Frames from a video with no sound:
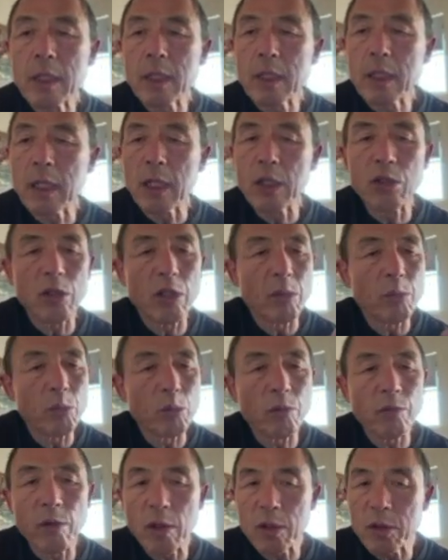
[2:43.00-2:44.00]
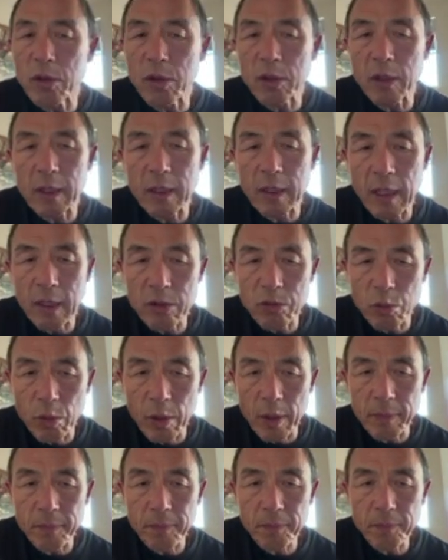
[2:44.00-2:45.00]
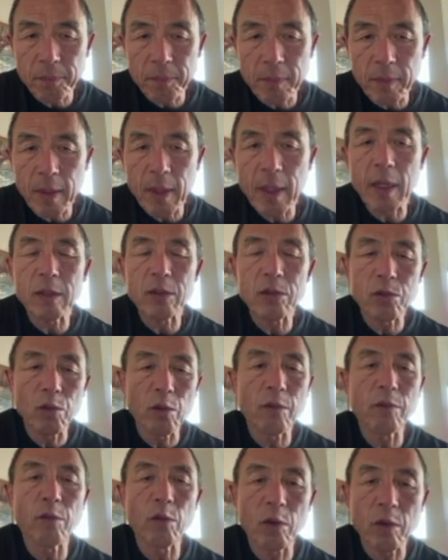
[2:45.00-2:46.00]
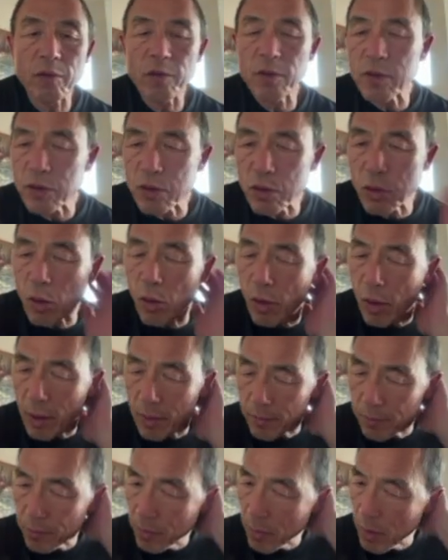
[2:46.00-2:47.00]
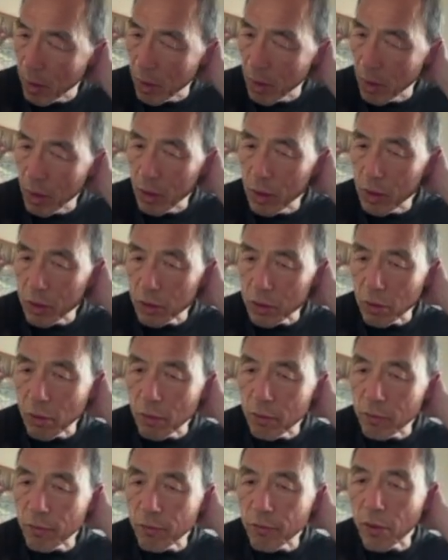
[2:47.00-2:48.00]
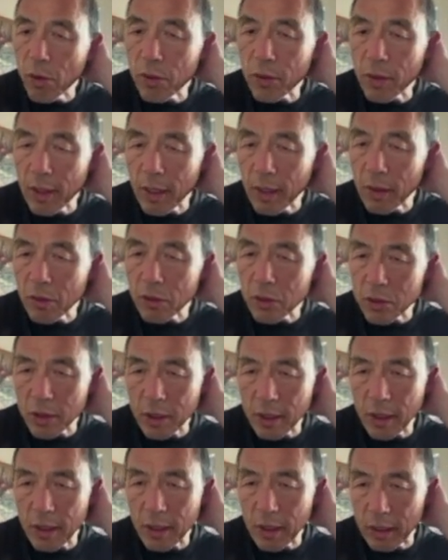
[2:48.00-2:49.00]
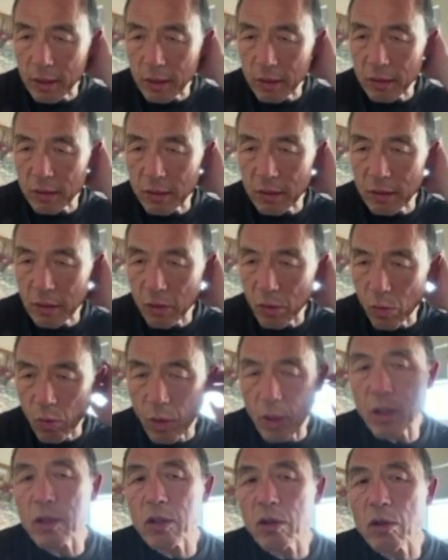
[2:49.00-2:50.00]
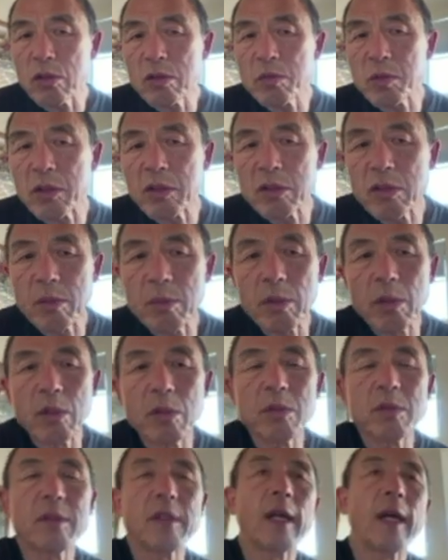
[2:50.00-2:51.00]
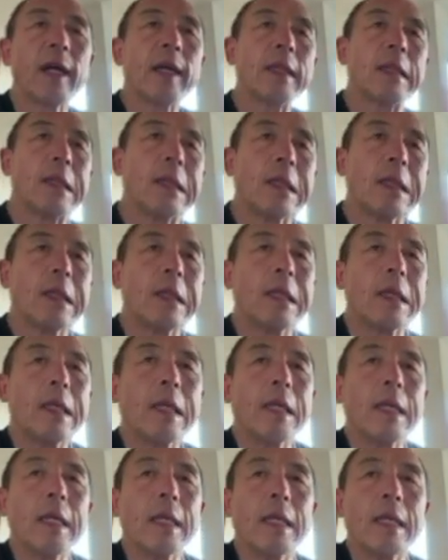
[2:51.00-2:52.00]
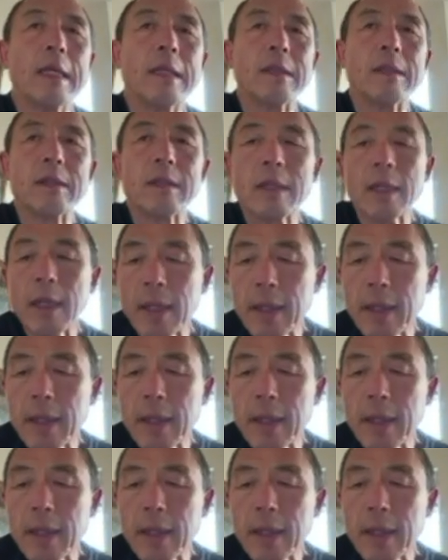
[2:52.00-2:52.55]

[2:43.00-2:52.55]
then you can move on to the next one, and so forth and so on. So folding energy is one of those principles that is